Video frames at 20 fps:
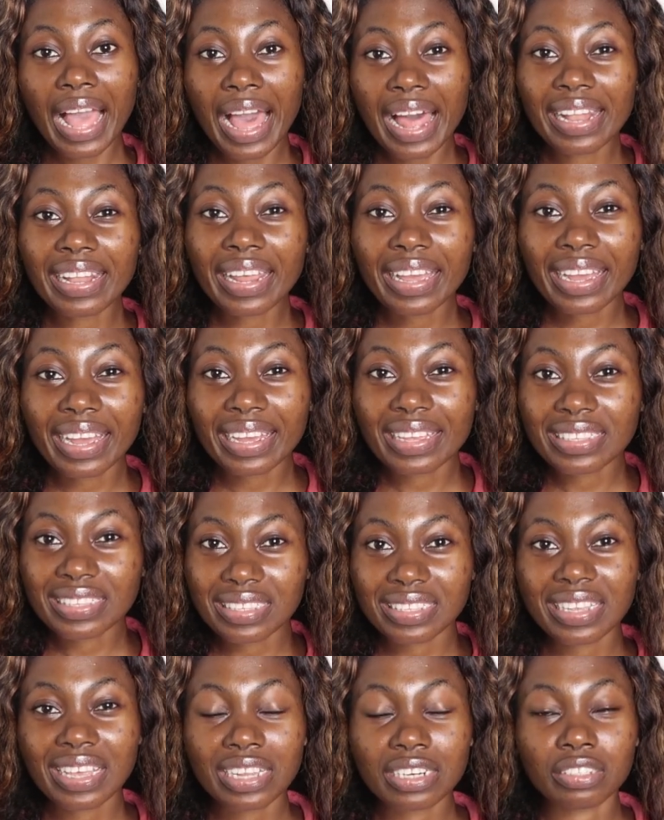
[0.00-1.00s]
And like I
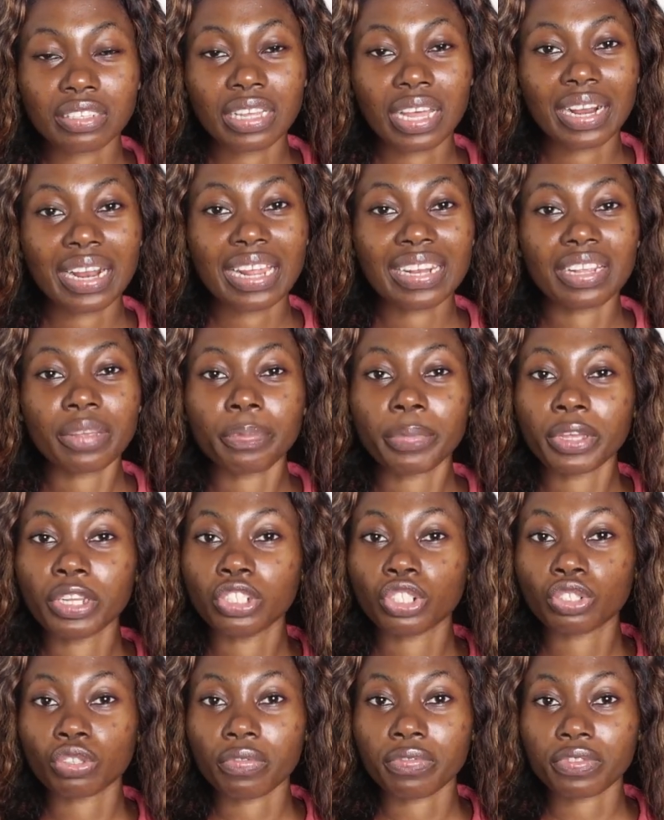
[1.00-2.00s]
said, you can add a
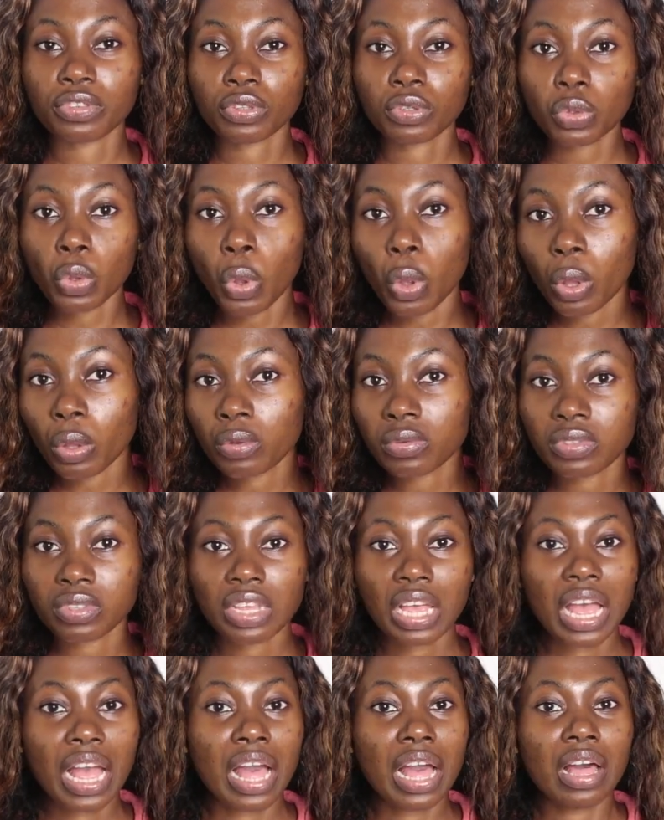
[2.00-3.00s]
pinch of
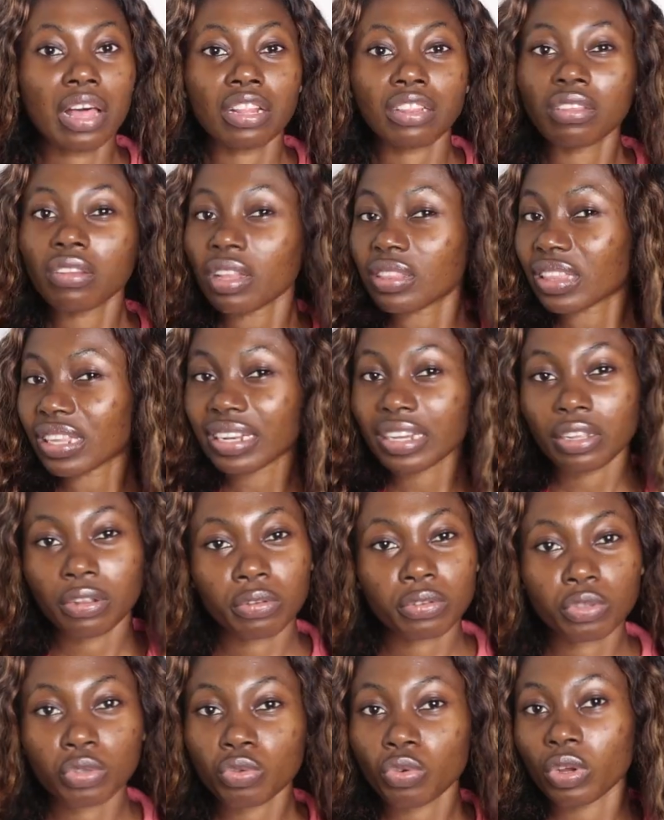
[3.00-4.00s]
salt, nothing
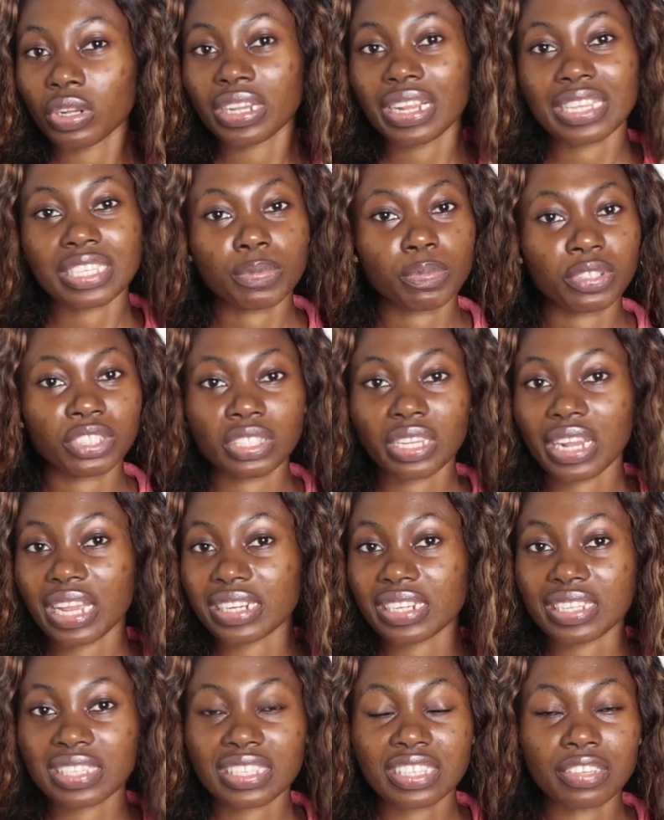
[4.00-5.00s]
else, no other special
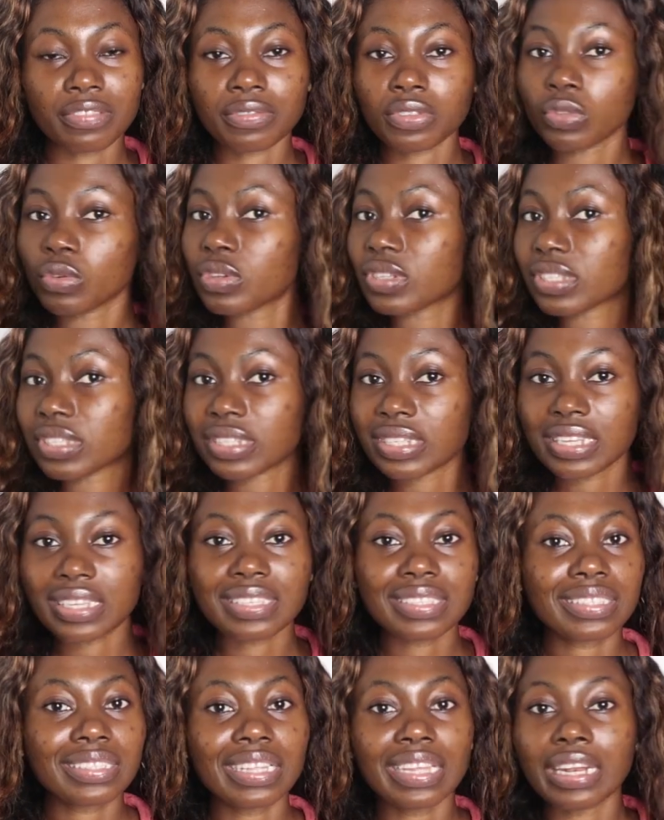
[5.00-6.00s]
additives, no
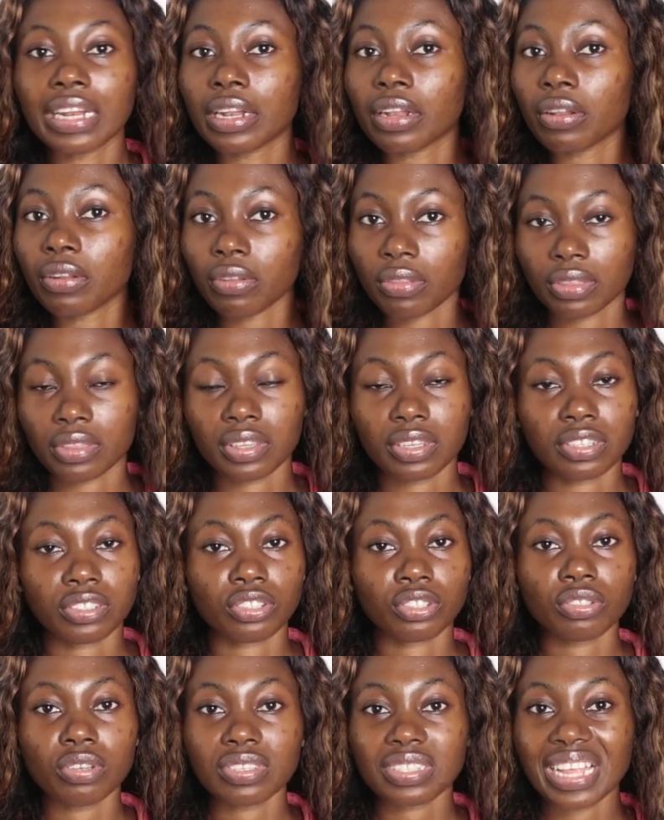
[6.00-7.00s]
seasoning,
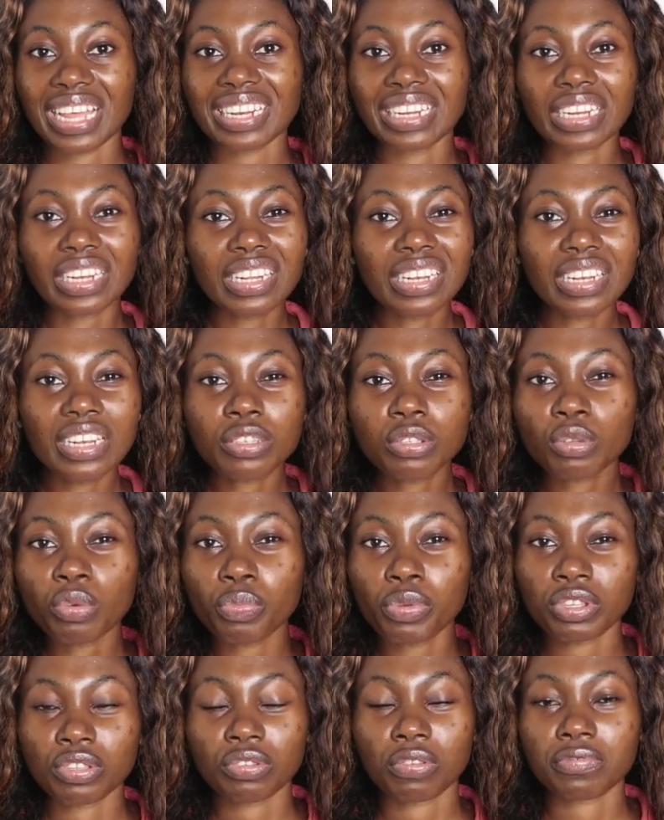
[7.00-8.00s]
nothing. Just add a
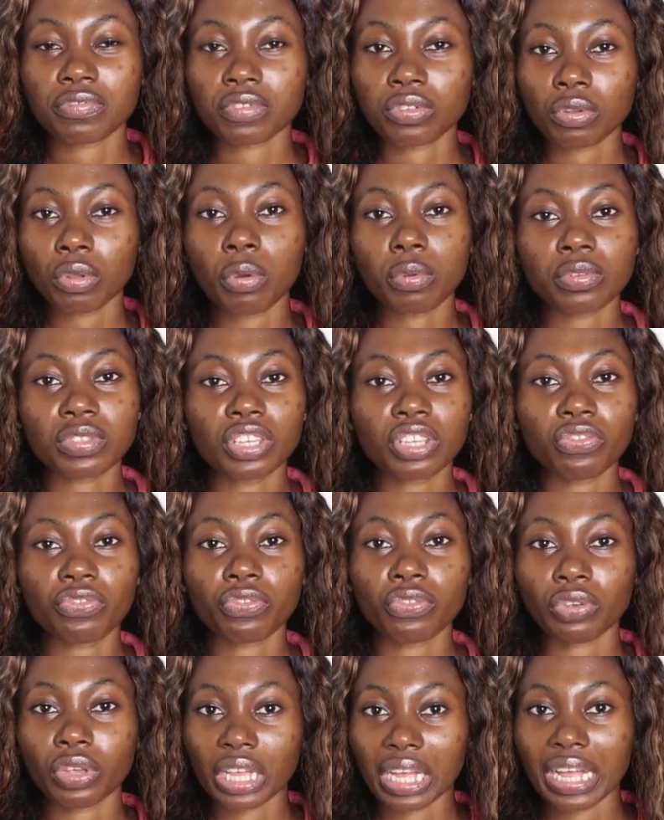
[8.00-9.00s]
little bit of salt
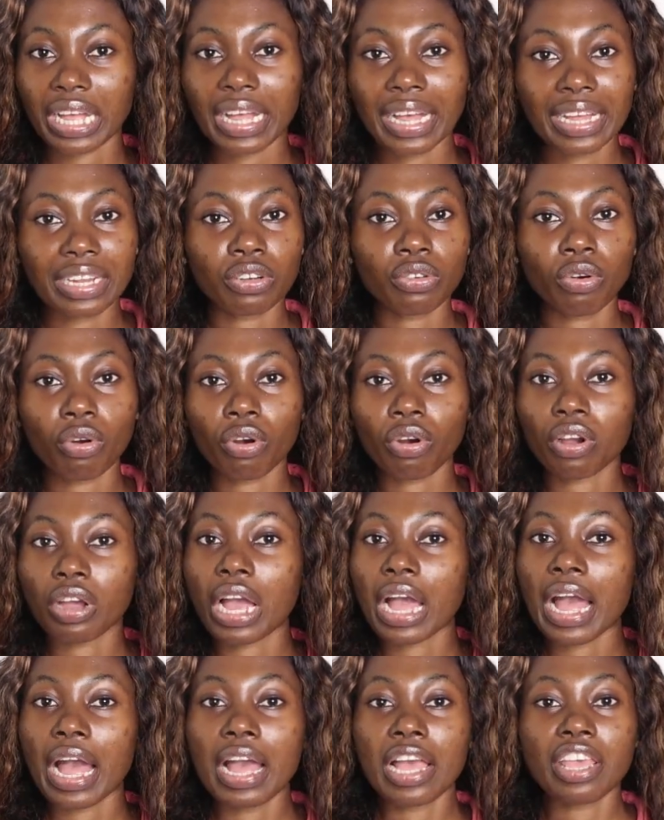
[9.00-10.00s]
if you can.
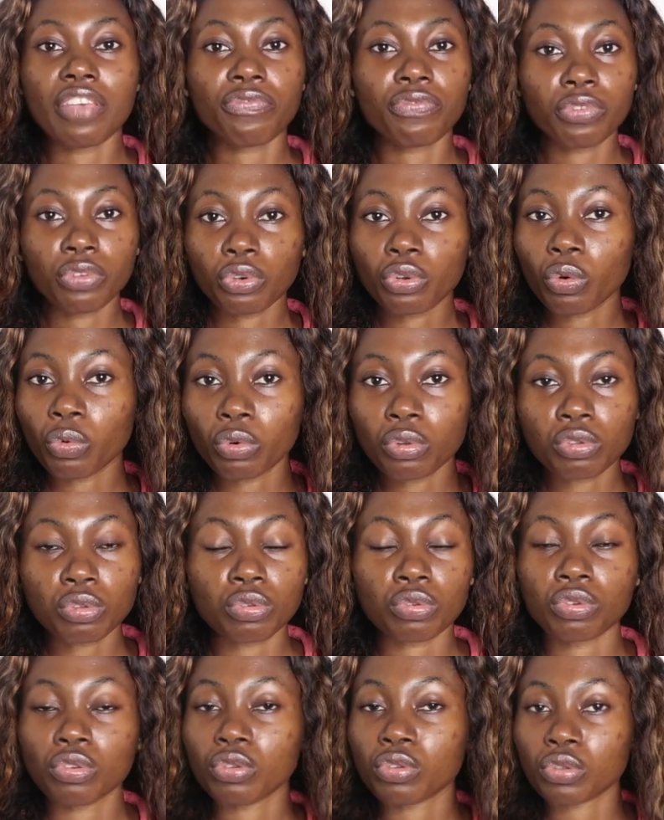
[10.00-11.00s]
If you don't
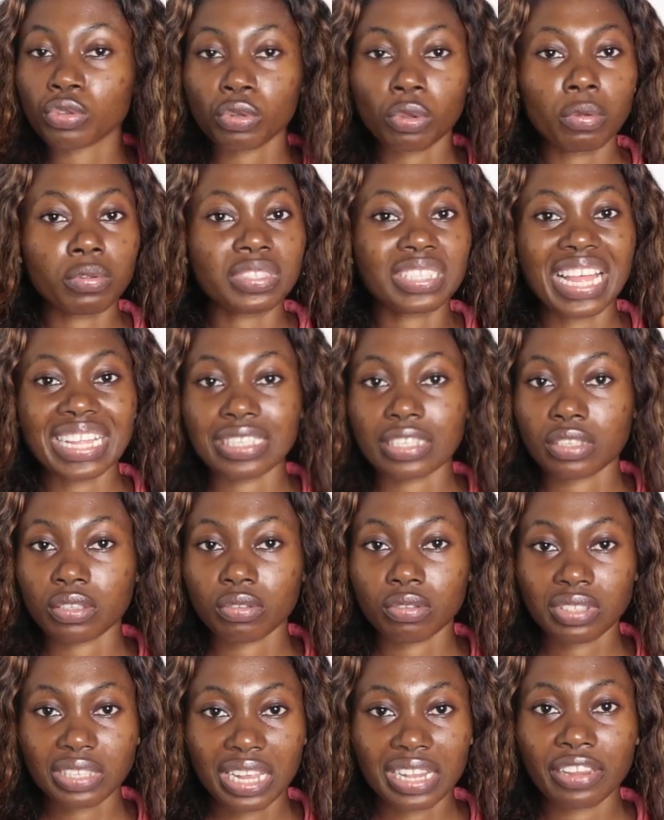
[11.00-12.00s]
want to use salt, that
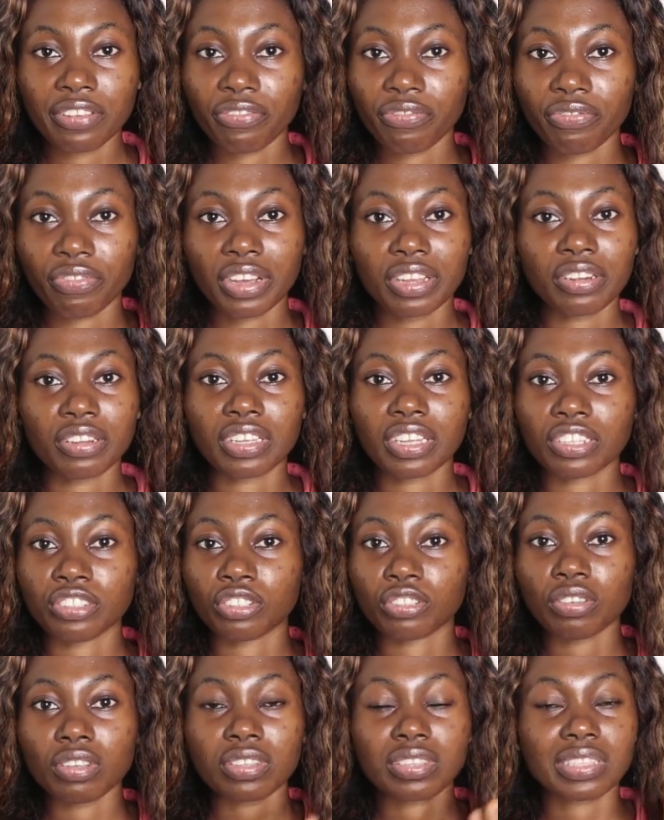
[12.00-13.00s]
is totally fine. You
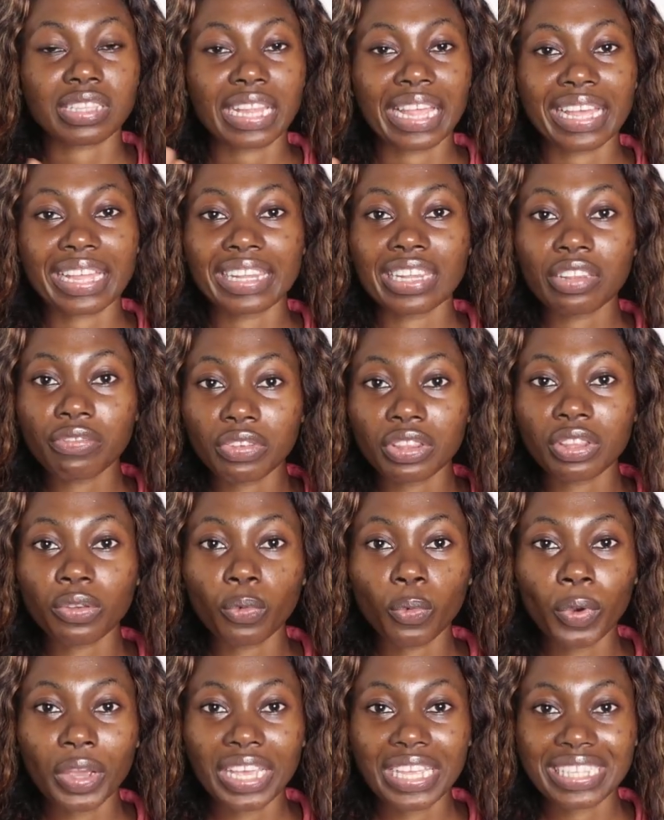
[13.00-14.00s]
can just like leave it
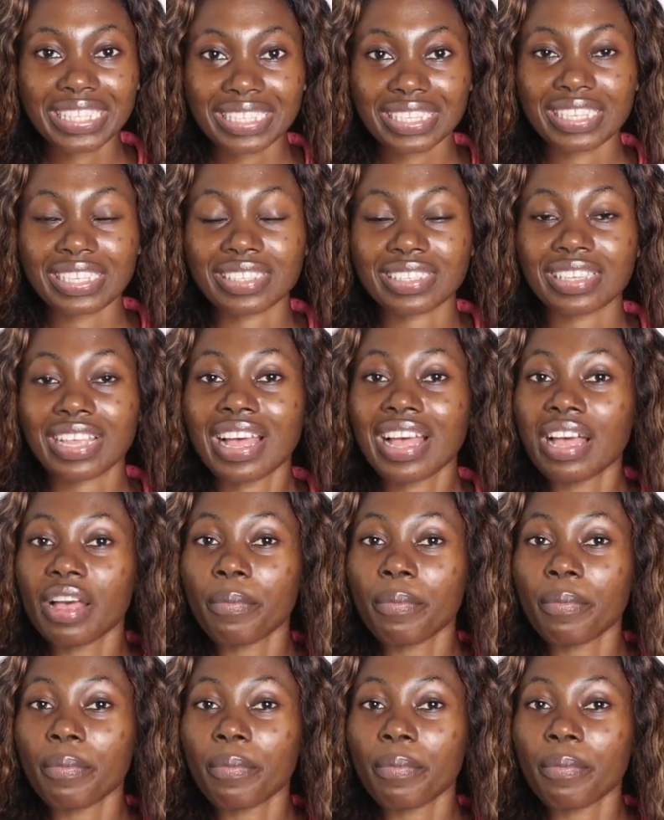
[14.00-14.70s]
the way it is.